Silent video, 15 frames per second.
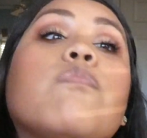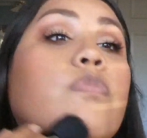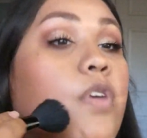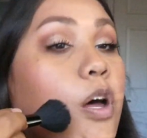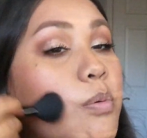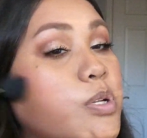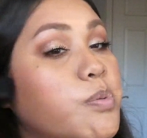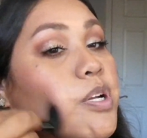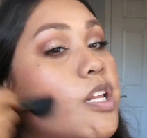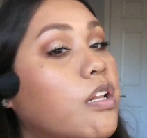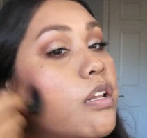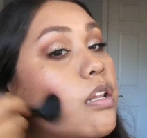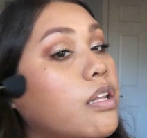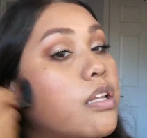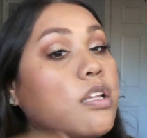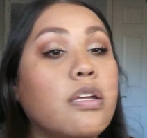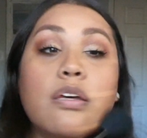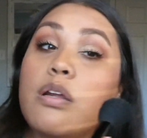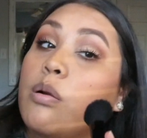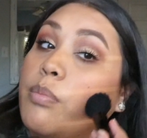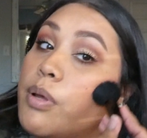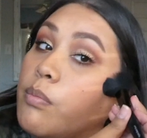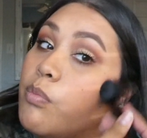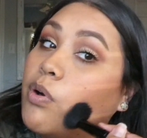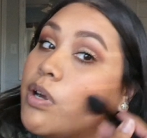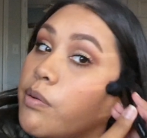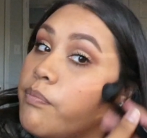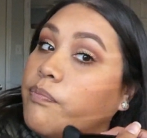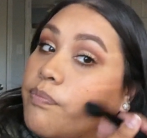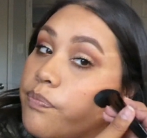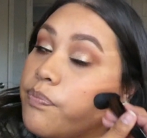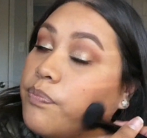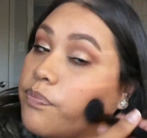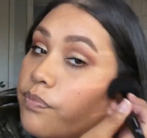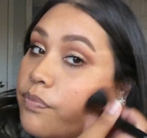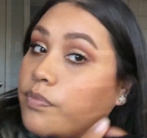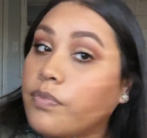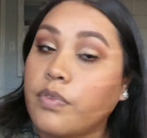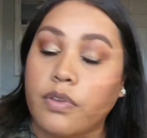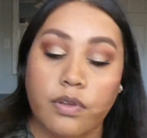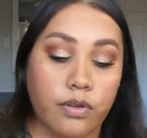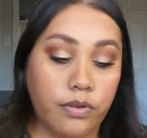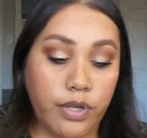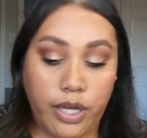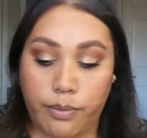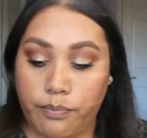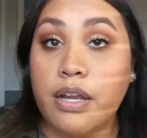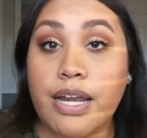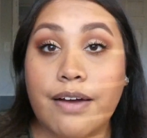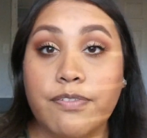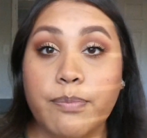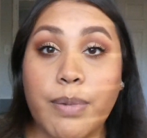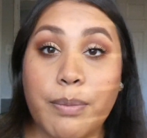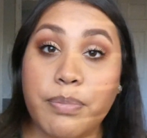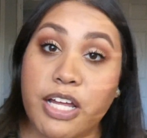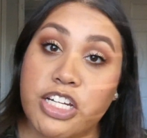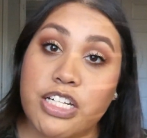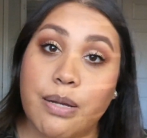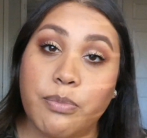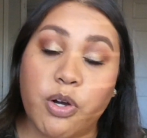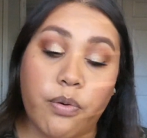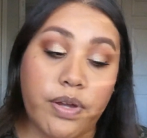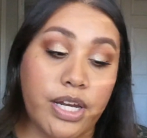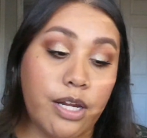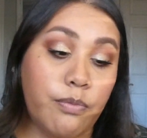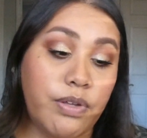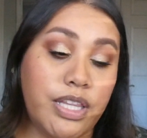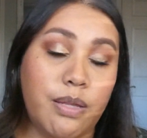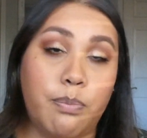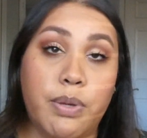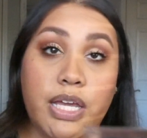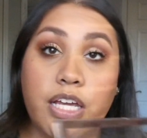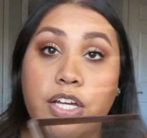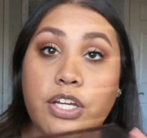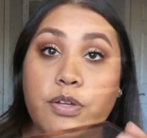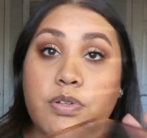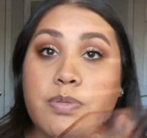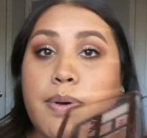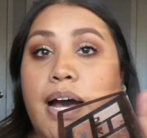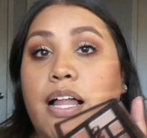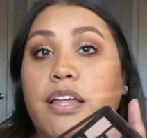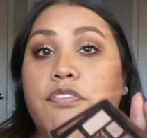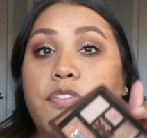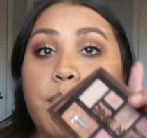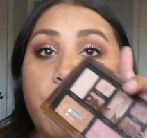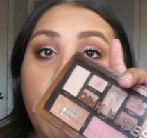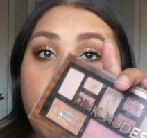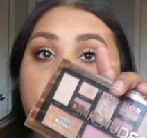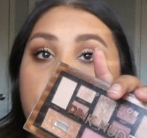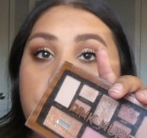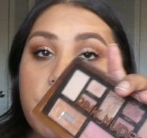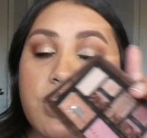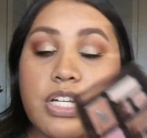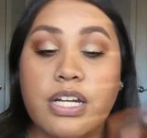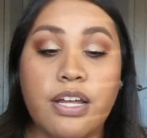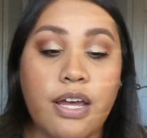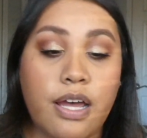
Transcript: I'm just putting a little bit more. Okay, now for my blush, I'm going in with the Pink Nudes palette from Profusion,